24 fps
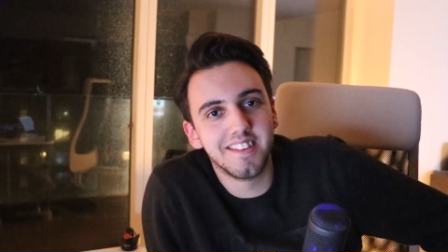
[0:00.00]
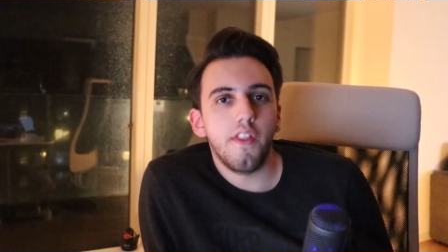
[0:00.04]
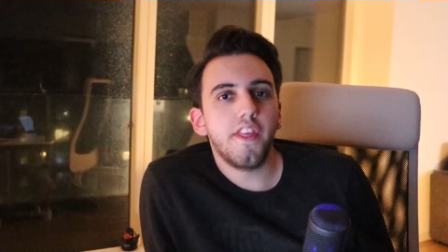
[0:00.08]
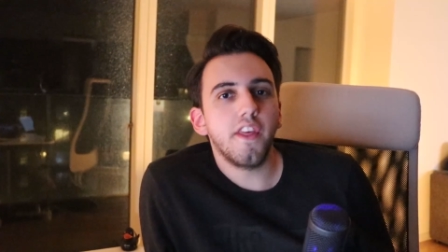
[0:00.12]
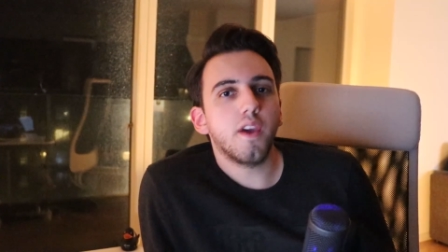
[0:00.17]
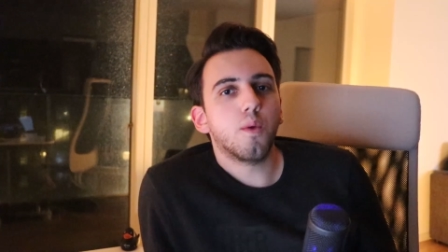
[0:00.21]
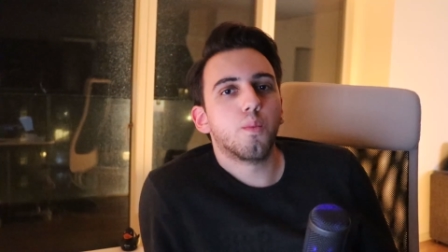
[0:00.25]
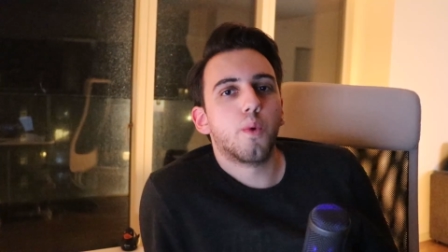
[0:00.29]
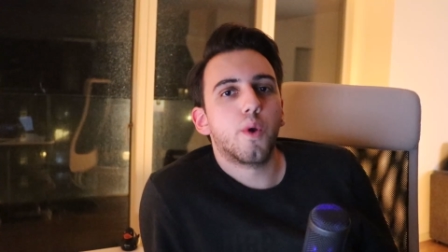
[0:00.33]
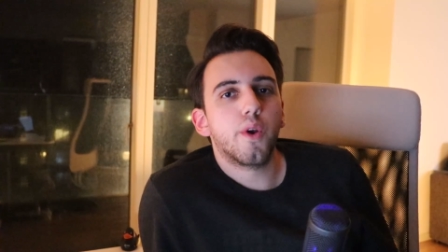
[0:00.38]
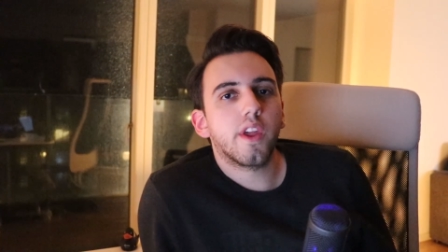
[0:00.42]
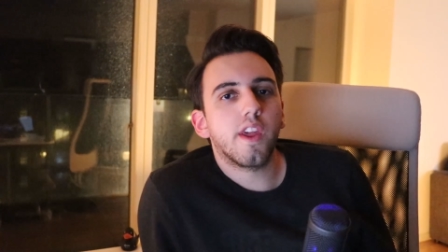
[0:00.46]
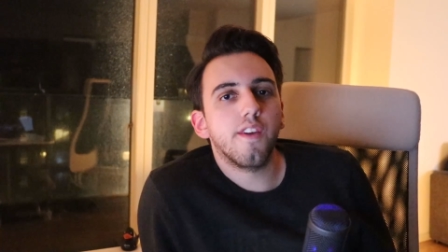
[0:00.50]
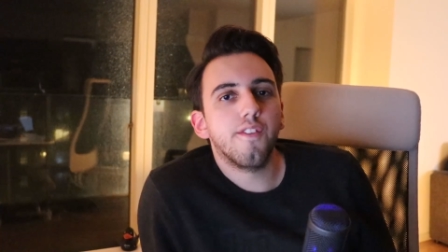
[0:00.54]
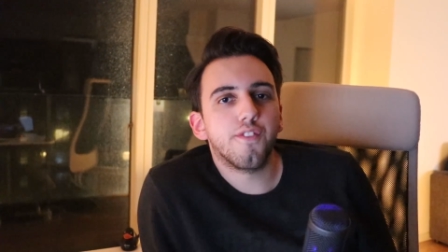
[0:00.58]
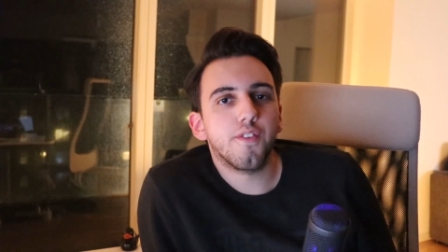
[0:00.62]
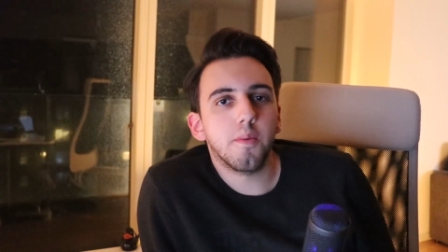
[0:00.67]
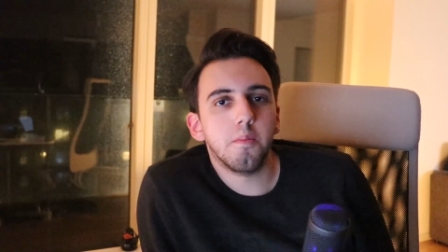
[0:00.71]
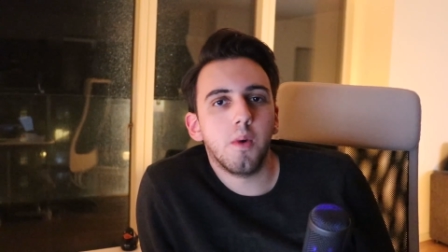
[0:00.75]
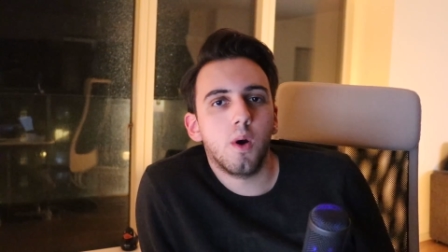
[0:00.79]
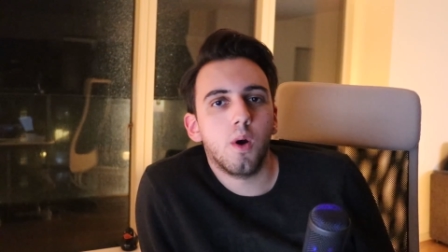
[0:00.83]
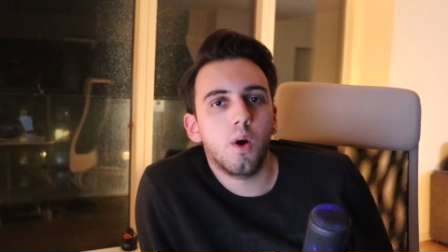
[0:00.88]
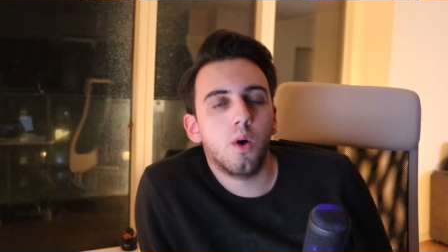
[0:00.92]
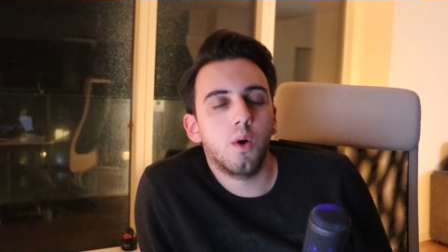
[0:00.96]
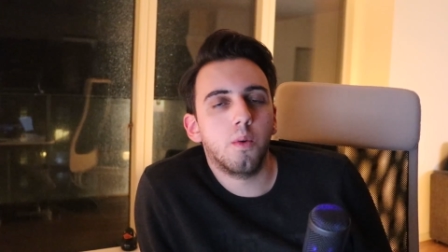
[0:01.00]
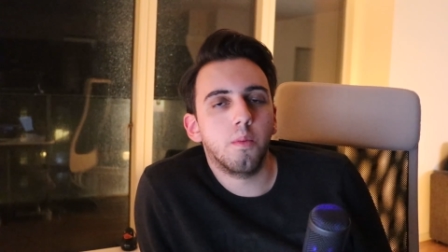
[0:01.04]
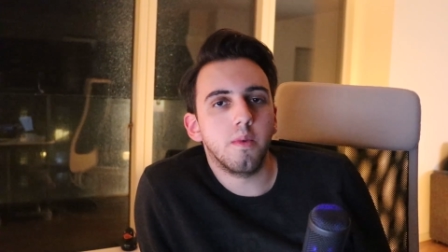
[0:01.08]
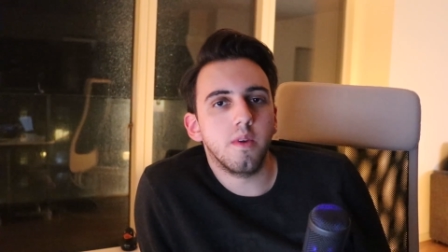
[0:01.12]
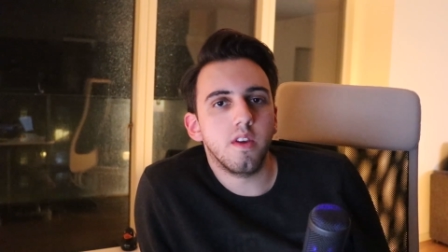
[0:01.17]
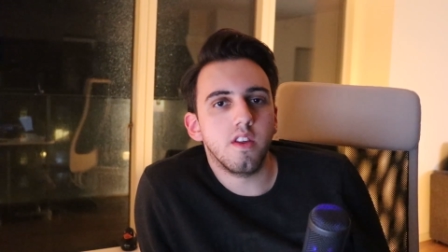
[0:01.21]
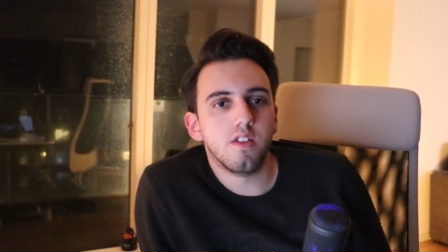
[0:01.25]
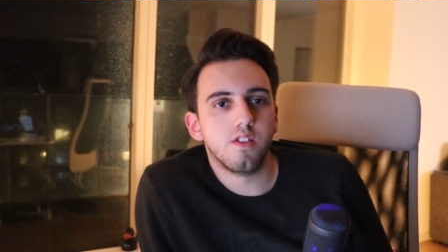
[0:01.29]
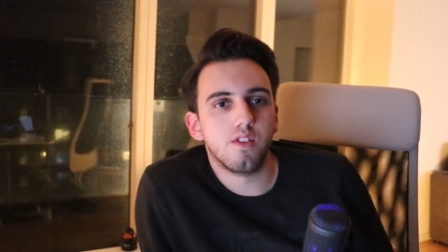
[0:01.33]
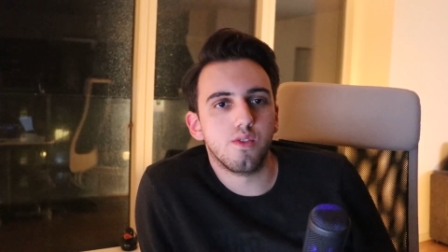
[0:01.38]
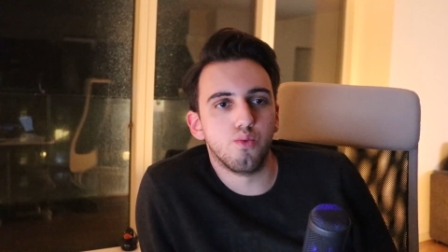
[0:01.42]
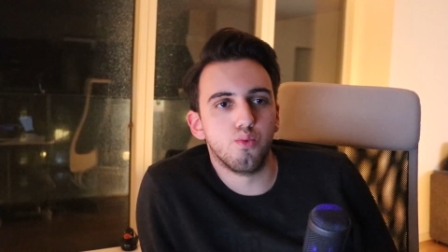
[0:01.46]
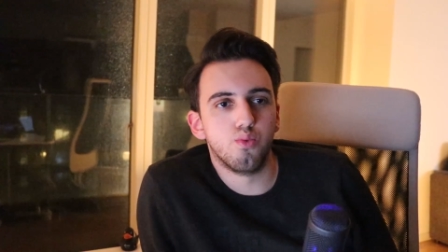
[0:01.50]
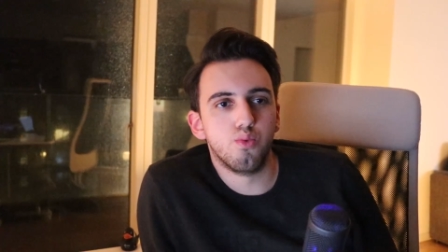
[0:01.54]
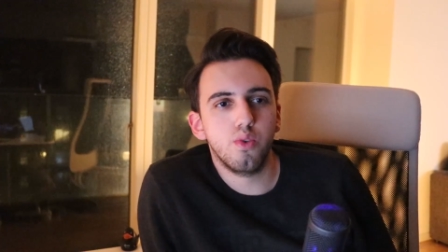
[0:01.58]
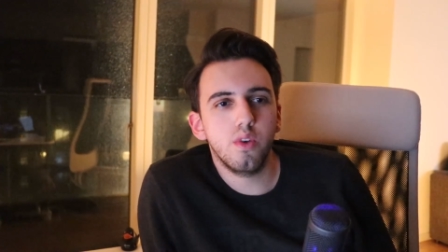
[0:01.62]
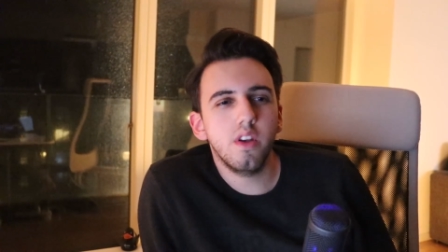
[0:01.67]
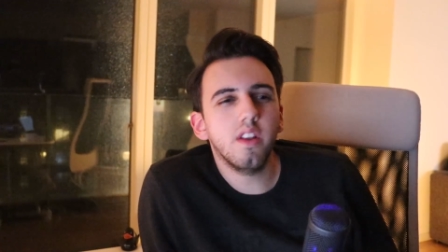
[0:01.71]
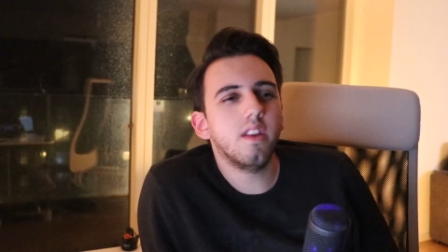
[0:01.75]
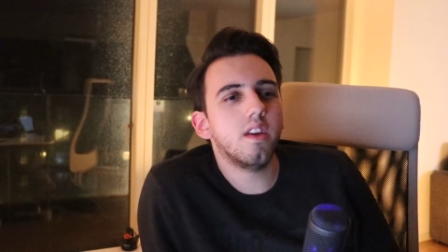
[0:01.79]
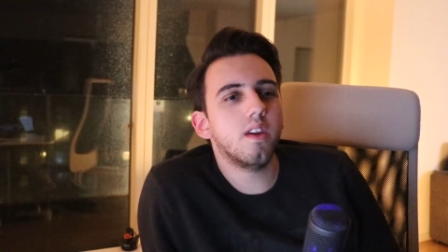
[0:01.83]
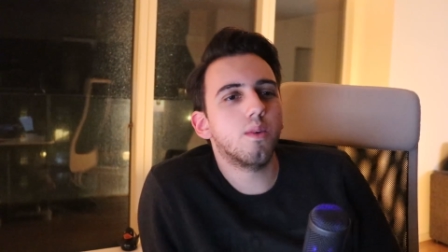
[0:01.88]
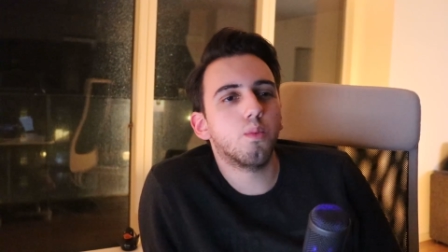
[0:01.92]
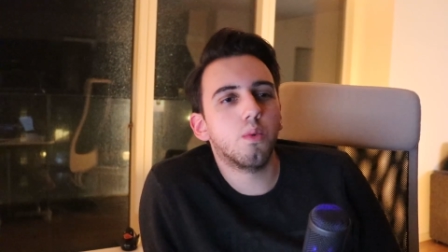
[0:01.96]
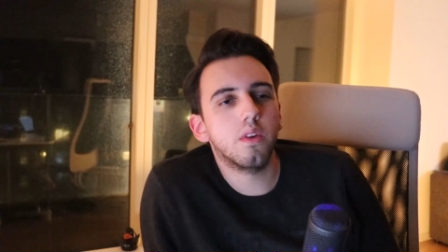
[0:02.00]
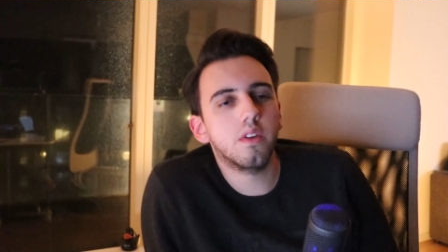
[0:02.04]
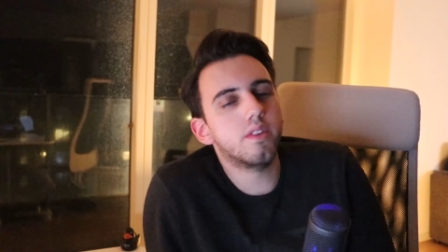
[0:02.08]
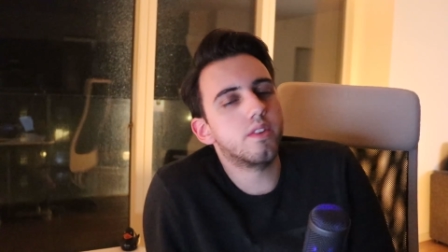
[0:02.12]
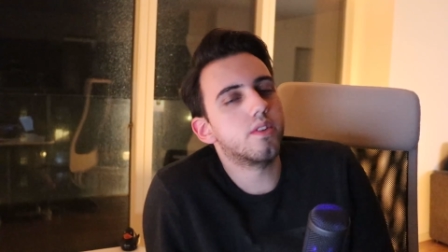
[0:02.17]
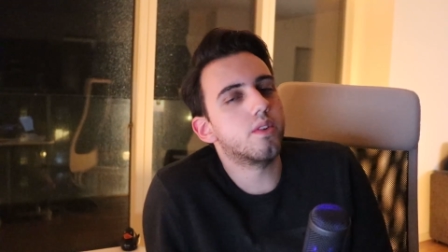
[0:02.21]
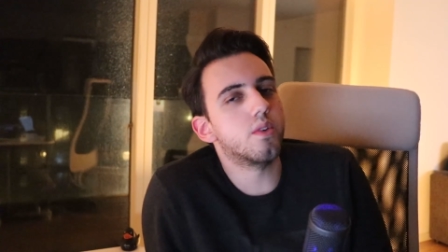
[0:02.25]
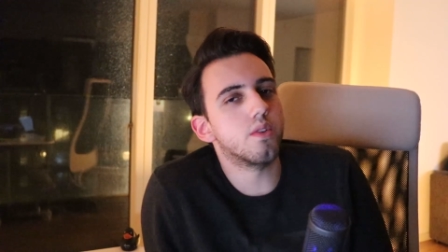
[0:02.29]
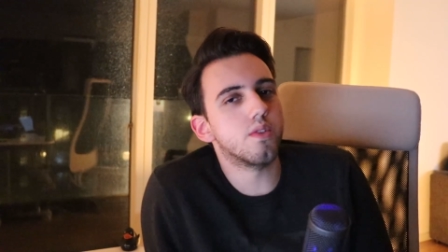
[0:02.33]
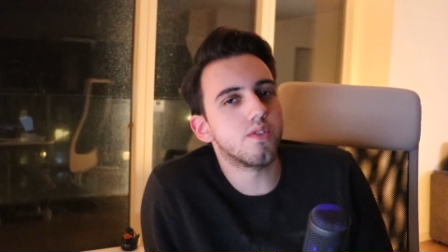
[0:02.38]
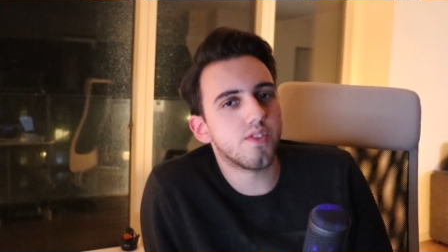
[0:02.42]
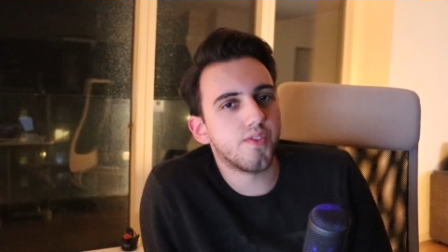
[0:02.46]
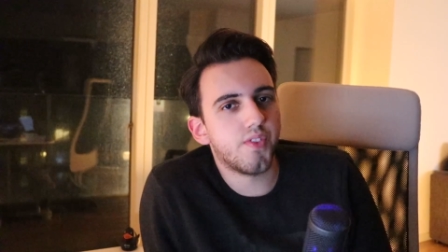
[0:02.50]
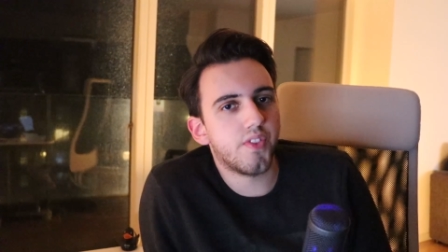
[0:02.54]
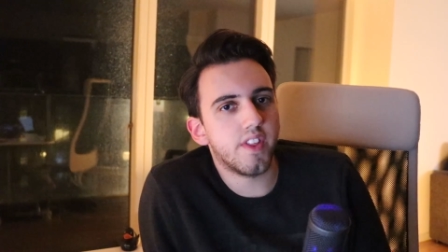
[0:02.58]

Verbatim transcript: I think working from home is really one of those